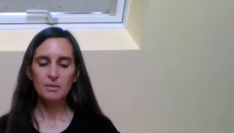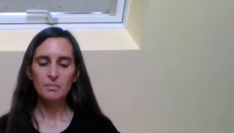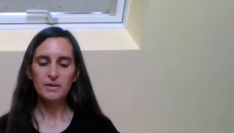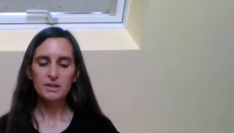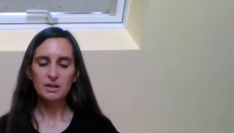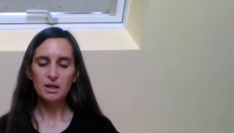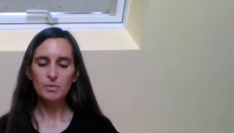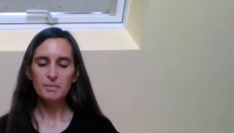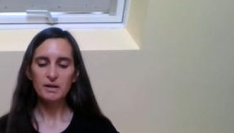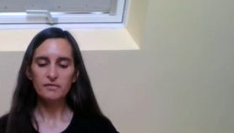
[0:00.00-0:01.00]
By the time
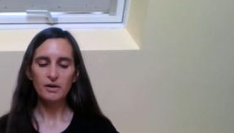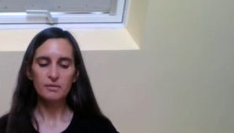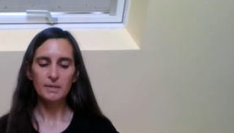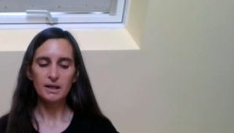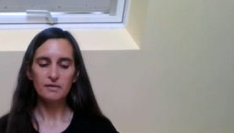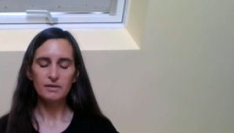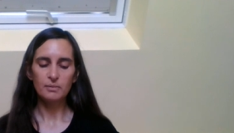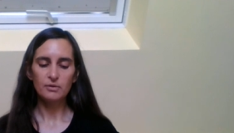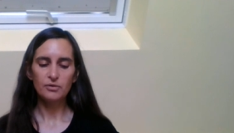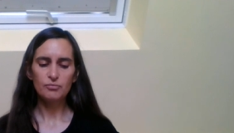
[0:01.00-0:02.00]
we made for home that evening,
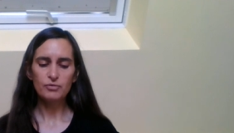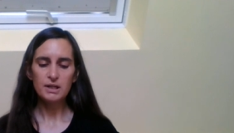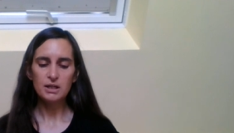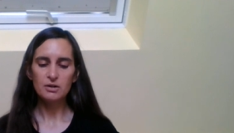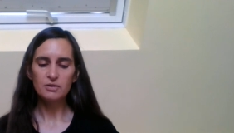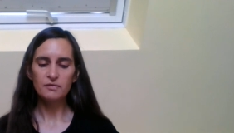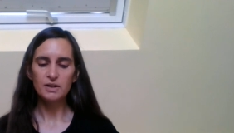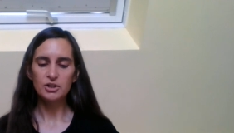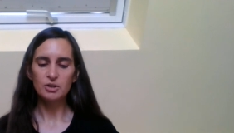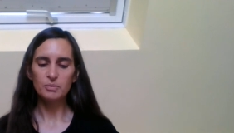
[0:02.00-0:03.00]
with three huge
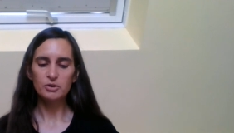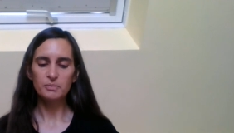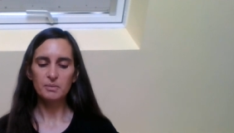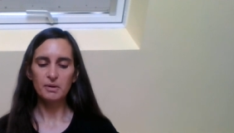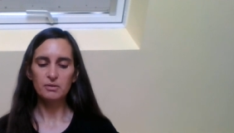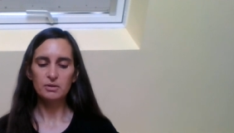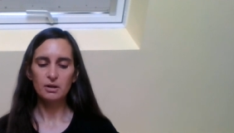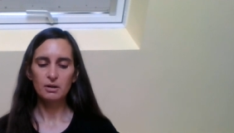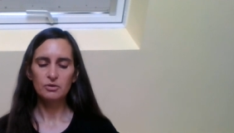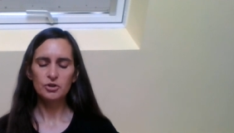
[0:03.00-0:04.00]
fish at the bottom of the boat,
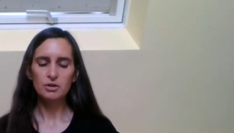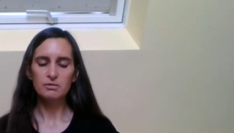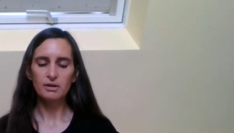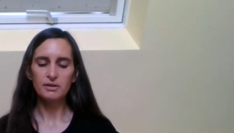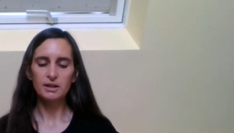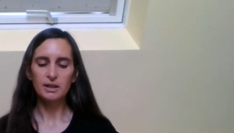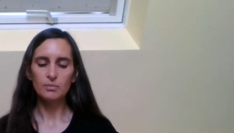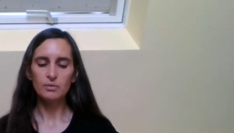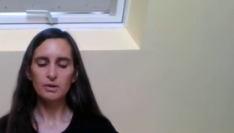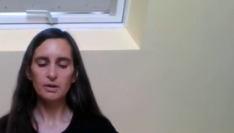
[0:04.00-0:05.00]
tuna, I think they
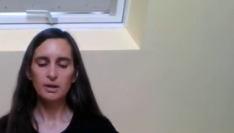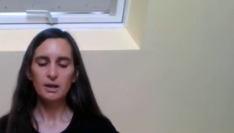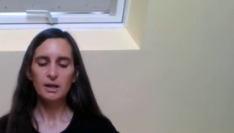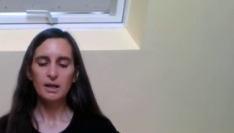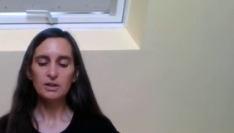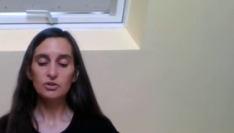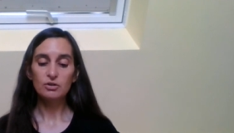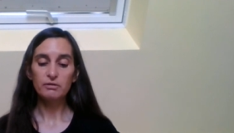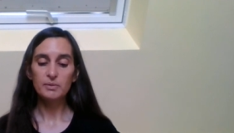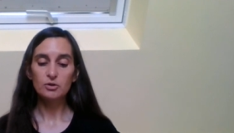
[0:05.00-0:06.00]
were, his
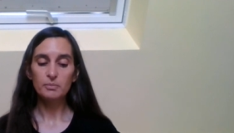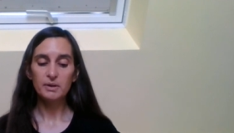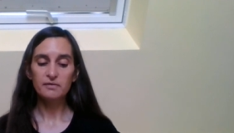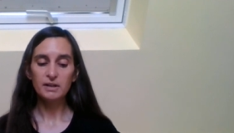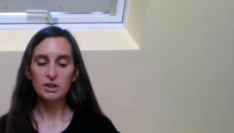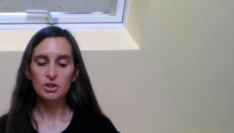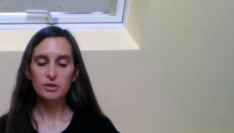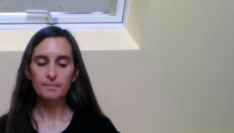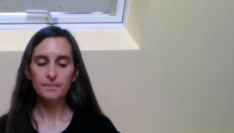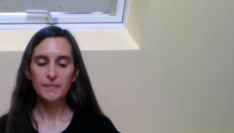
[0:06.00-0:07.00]
story was almost
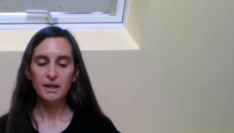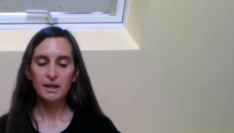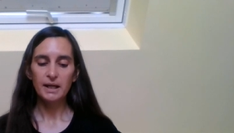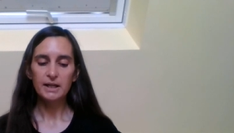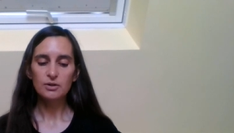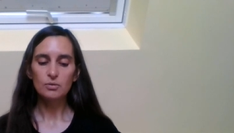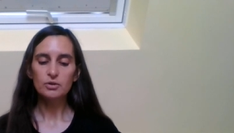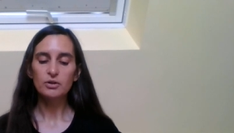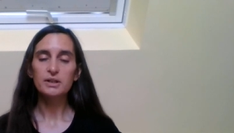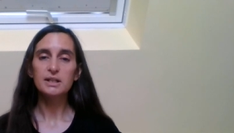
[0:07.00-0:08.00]
finished. He
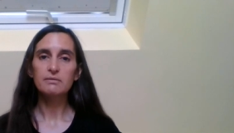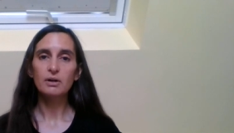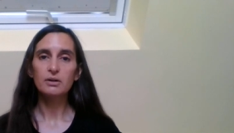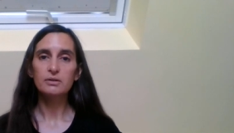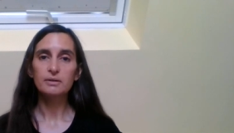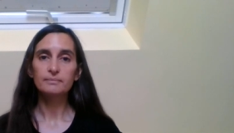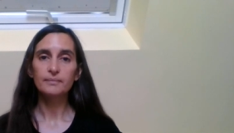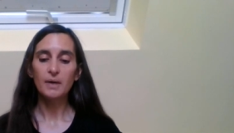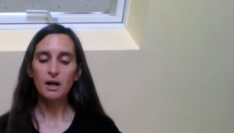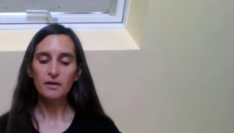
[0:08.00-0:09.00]
talked on as he rowed.
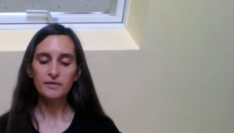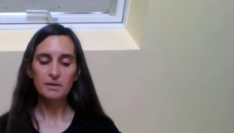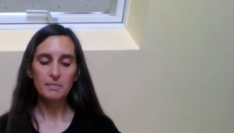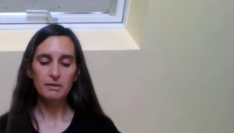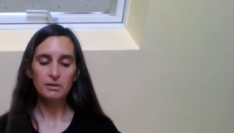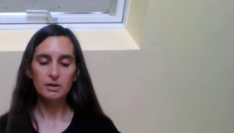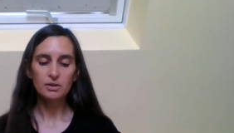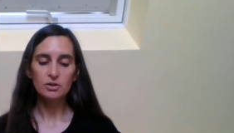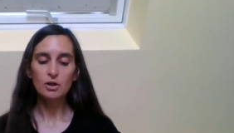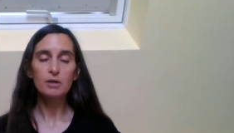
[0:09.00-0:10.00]
After
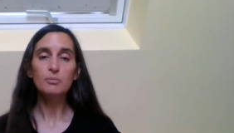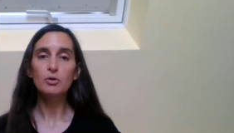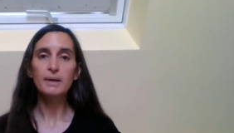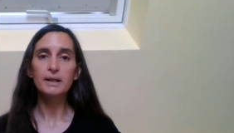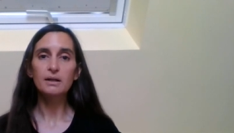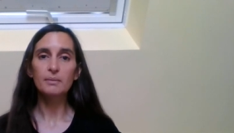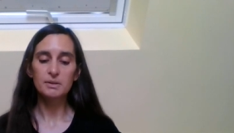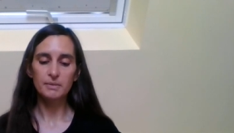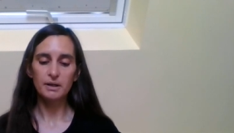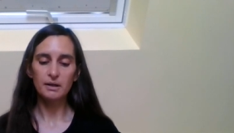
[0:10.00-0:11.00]
Americans, no more men come
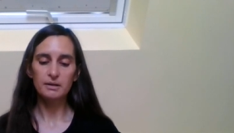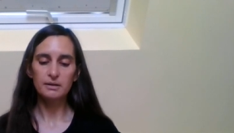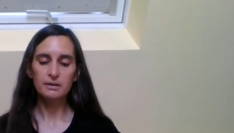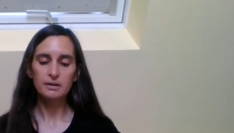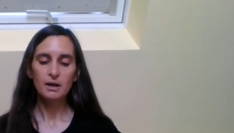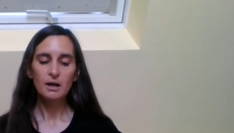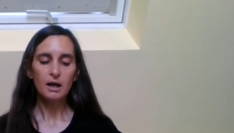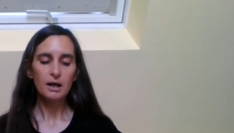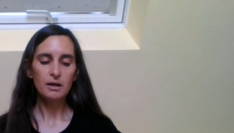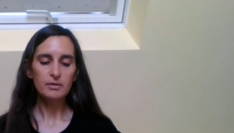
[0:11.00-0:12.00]
to my island.
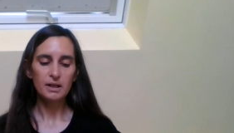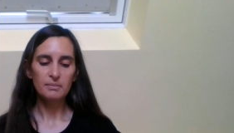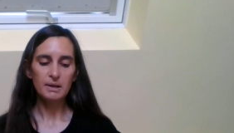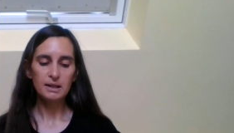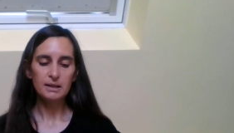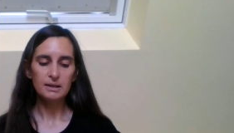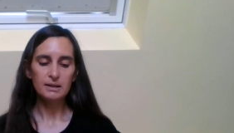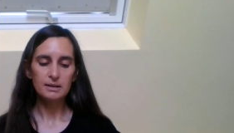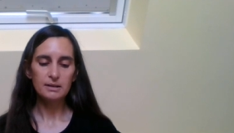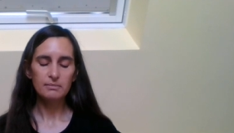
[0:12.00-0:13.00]
I alone here many
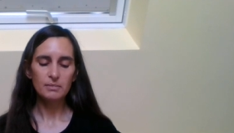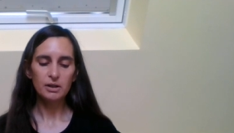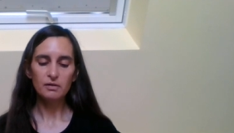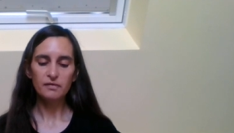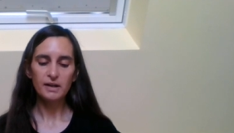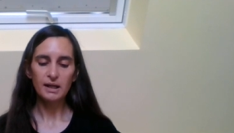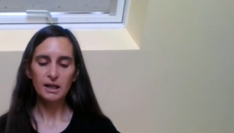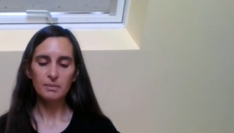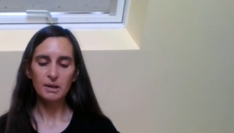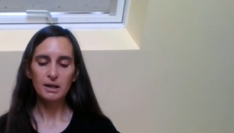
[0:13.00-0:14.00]
years. I not forget
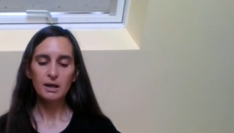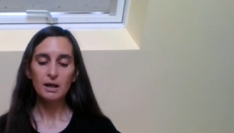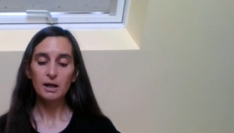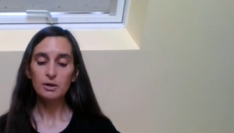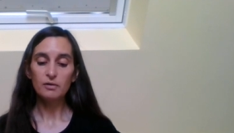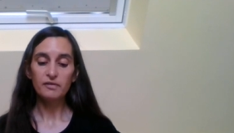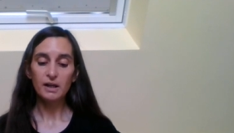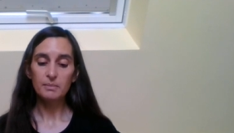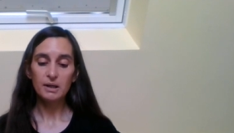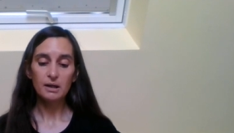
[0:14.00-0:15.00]
Kimi. I not
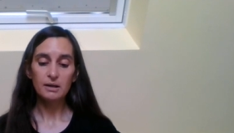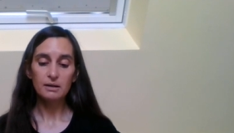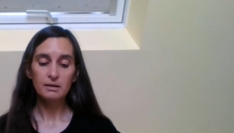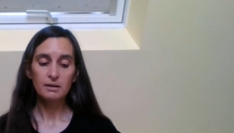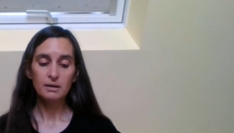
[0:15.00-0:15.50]
forget Micaiah.